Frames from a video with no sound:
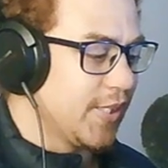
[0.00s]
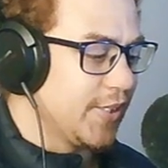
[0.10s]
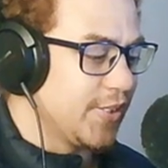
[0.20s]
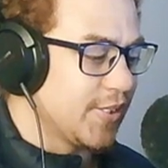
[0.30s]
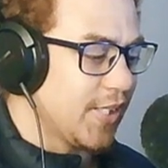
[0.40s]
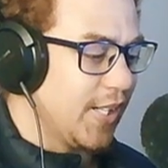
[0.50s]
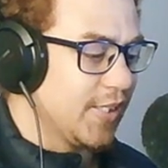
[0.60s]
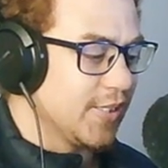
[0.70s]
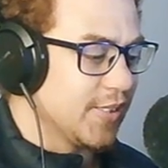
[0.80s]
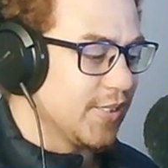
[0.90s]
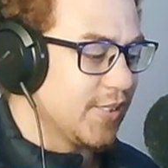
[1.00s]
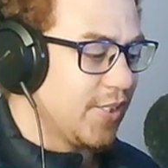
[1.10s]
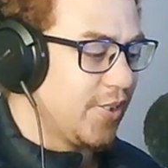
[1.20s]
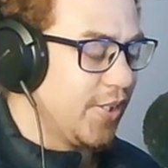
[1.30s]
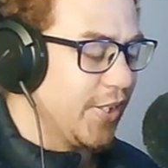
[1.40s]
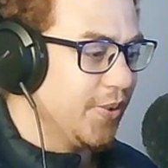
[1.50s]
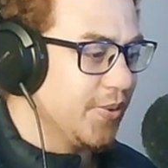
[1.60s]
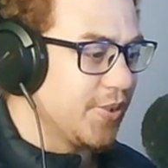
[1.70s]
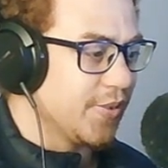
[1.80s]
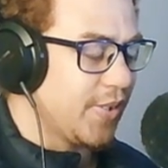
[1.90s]
into Titans and only you
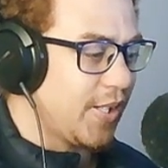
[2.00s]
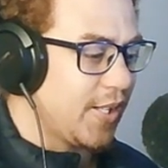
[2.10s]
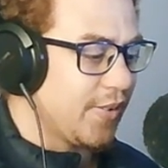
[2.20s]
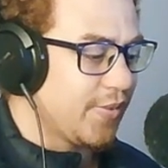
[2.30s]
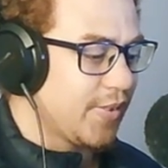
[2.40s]
survived.